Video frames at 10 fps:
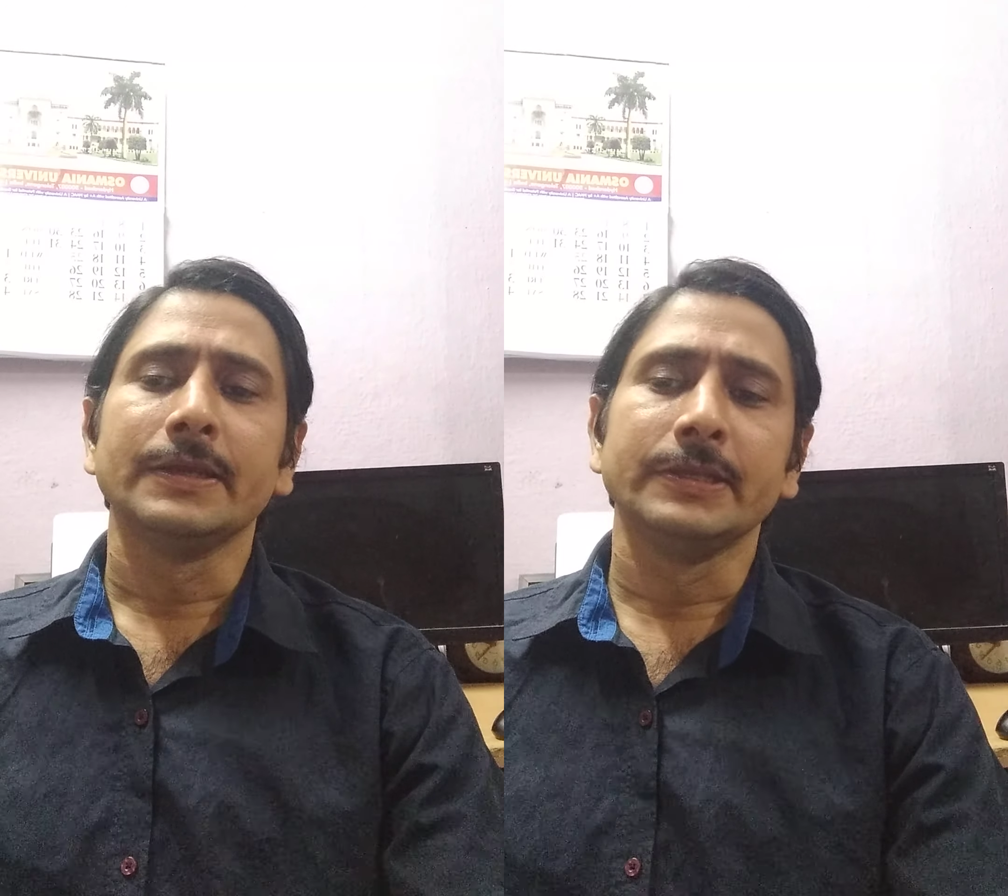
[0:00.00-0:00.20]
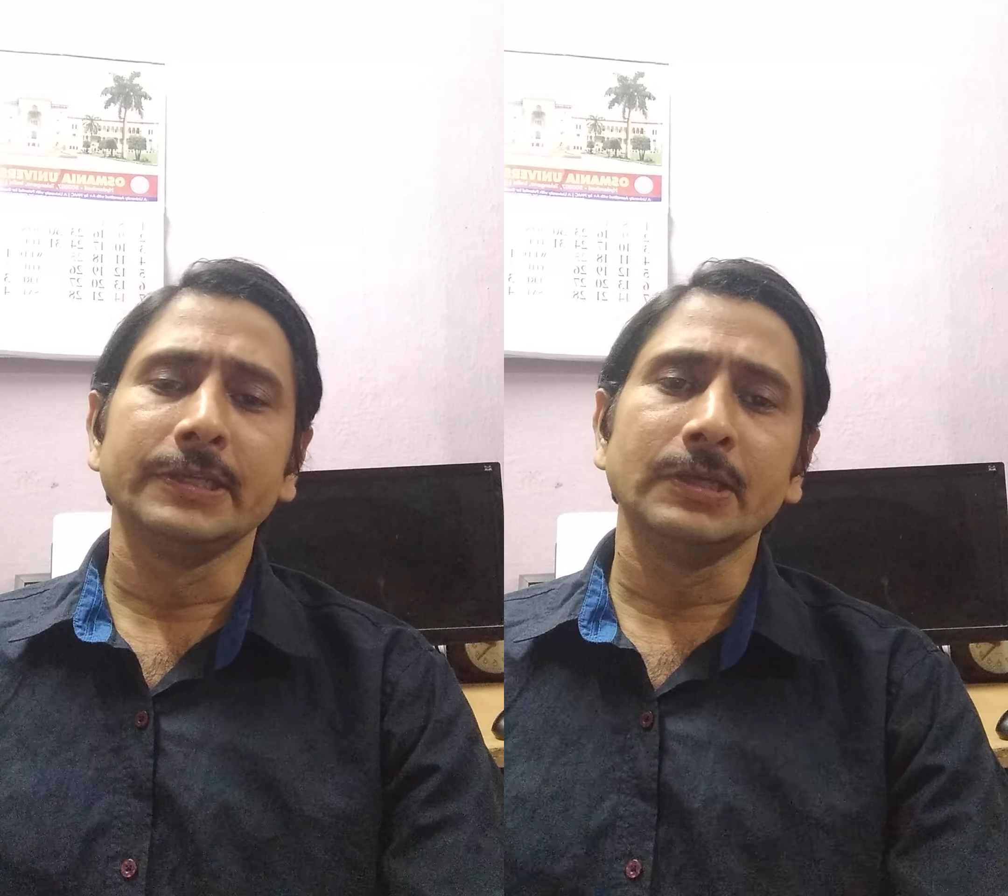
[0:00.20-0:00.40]

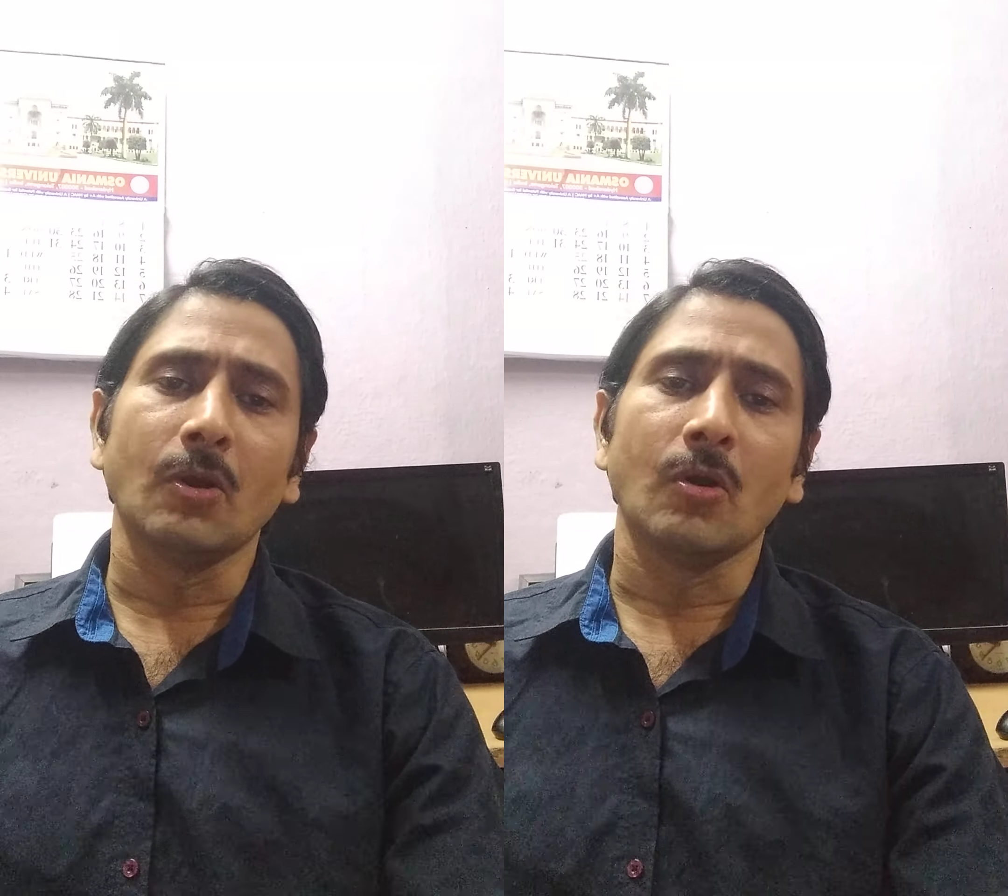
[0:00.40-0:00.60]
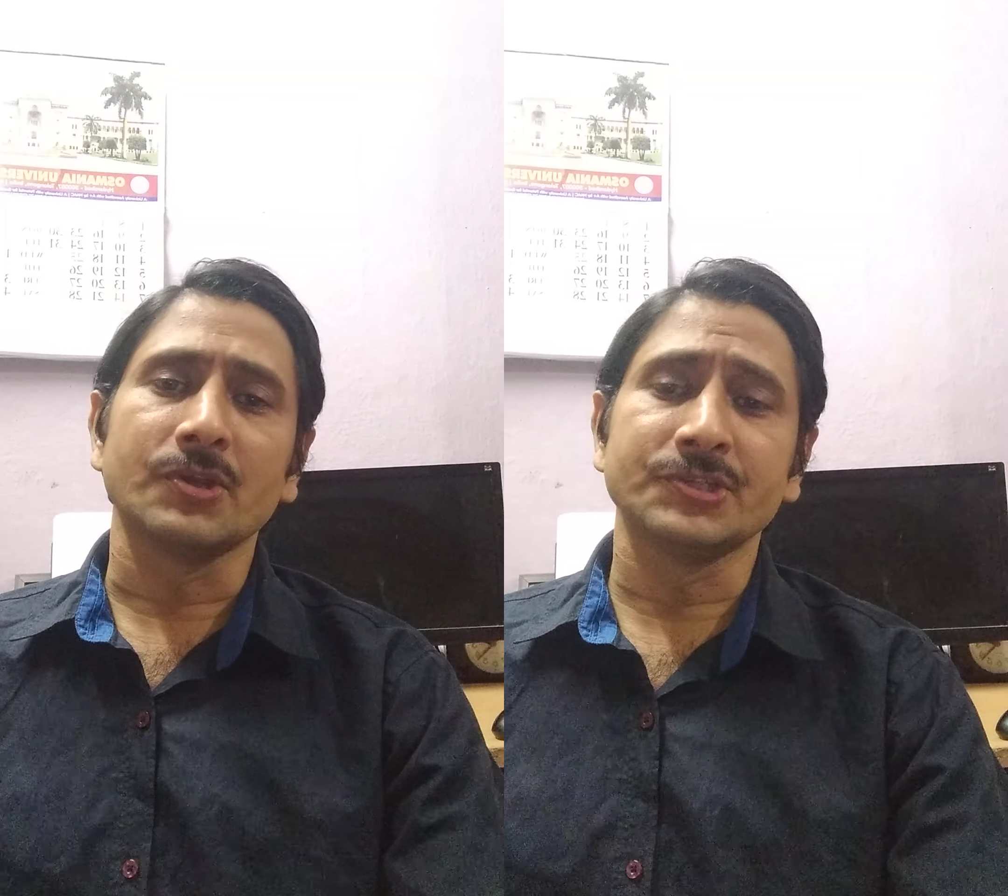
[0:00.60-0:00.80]
he
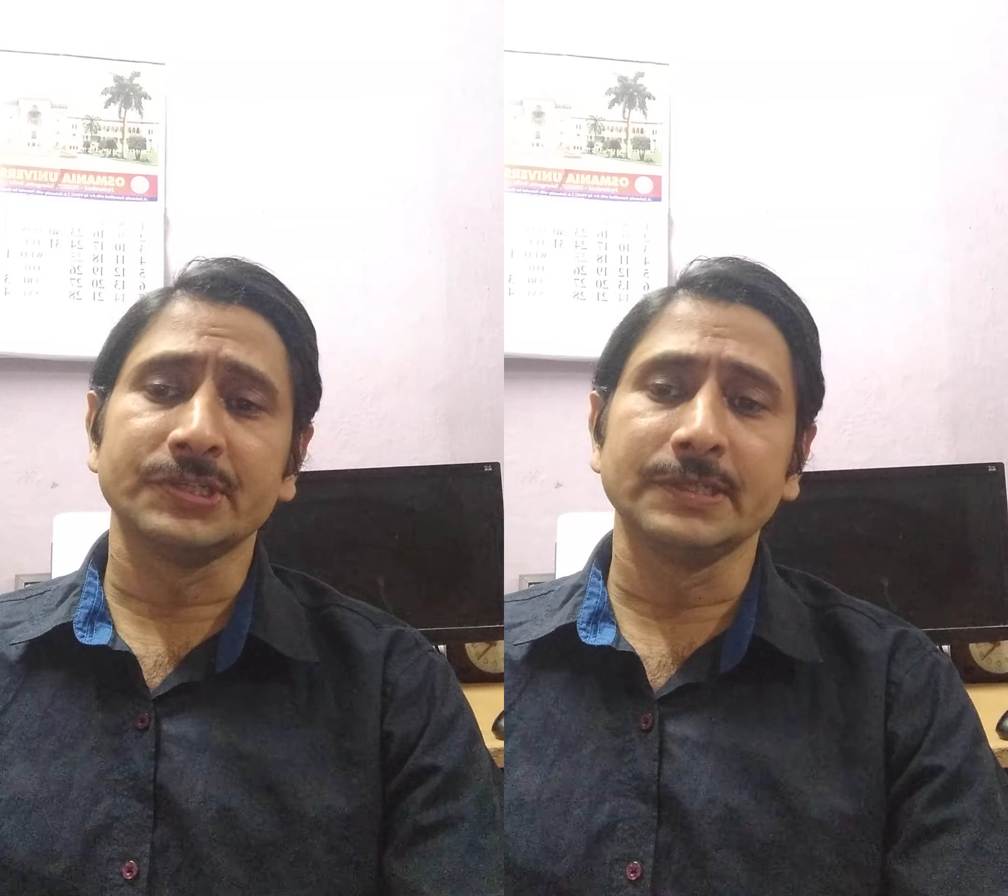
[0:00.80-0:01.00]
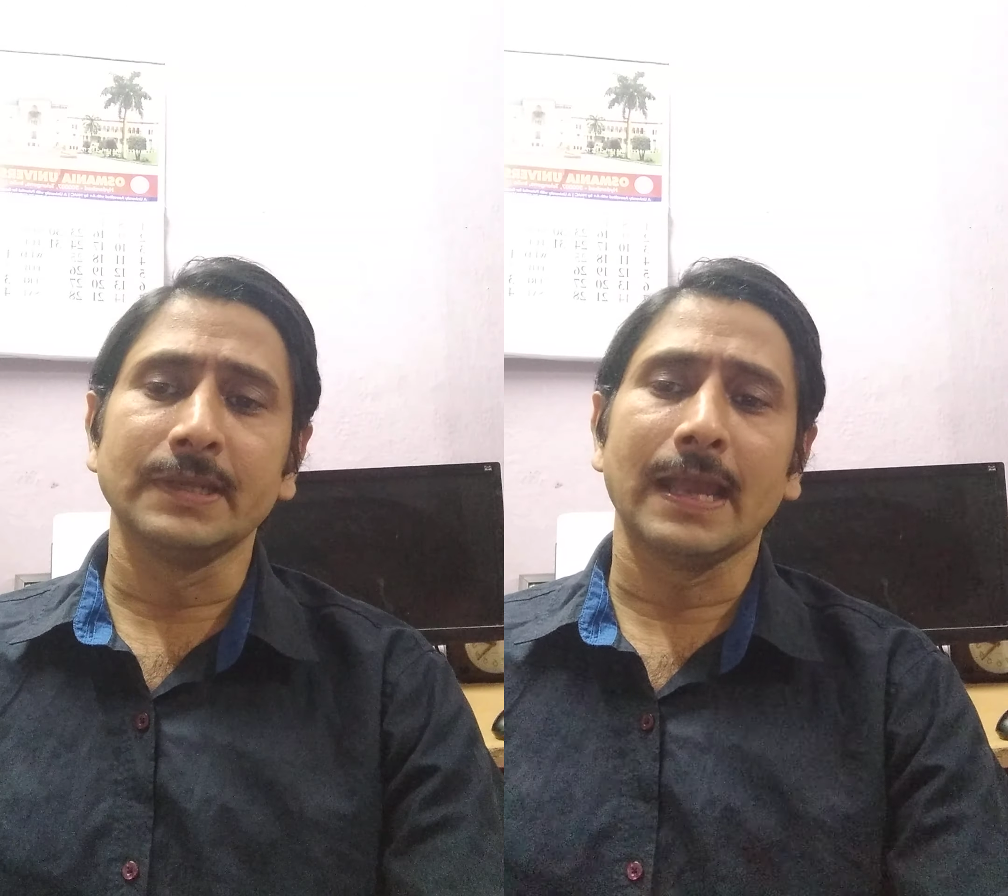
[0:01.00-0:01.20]
or
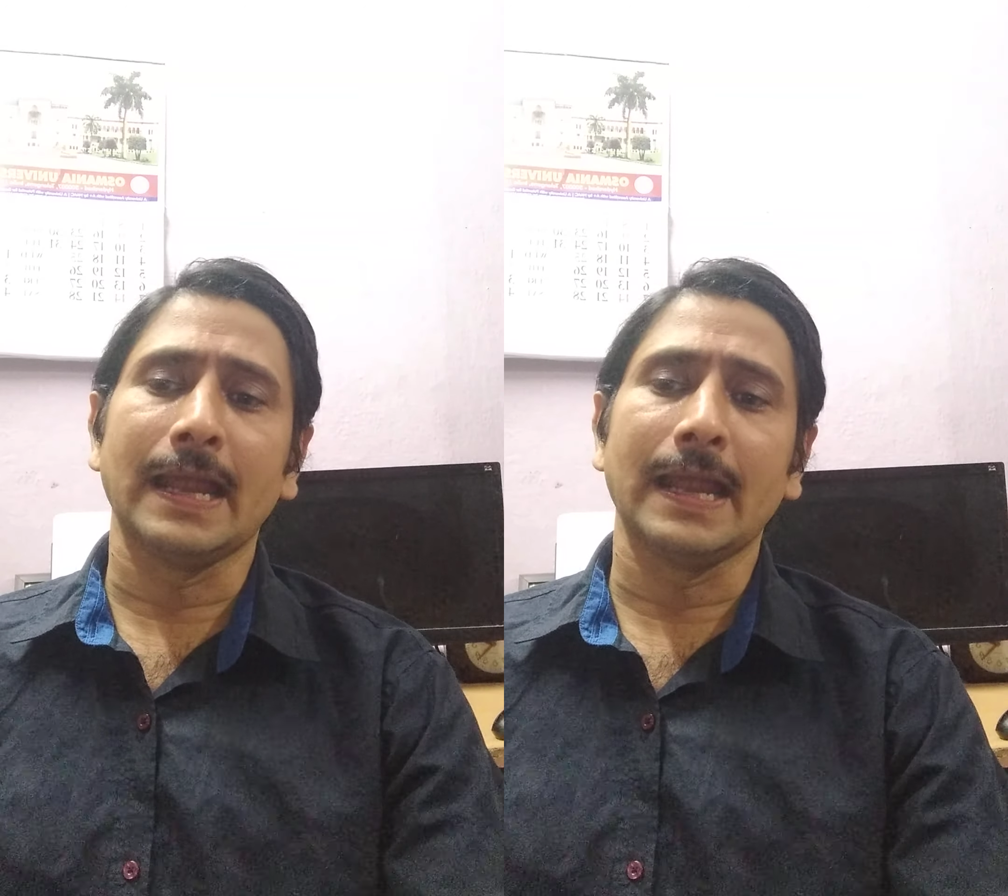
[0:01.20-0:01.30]
she